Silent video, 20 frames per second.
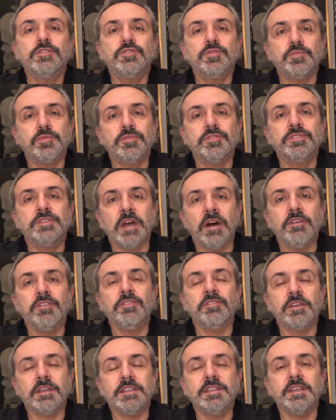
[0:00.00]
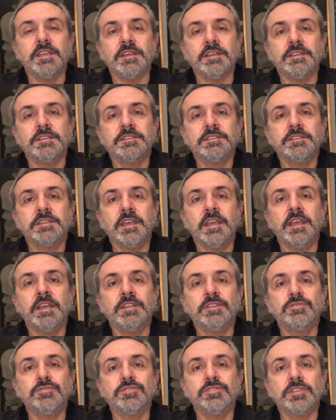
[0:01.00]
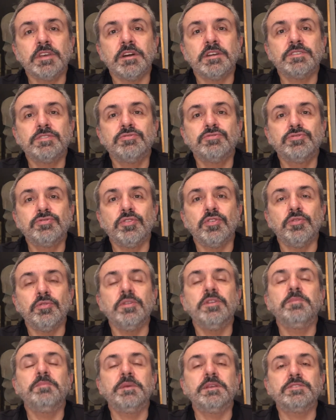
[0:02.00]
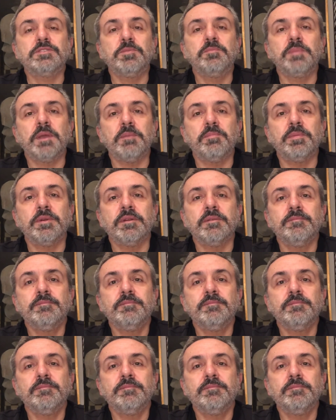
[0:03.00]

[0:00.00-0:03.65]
put down your ideas and to start to draw on a piece of paper.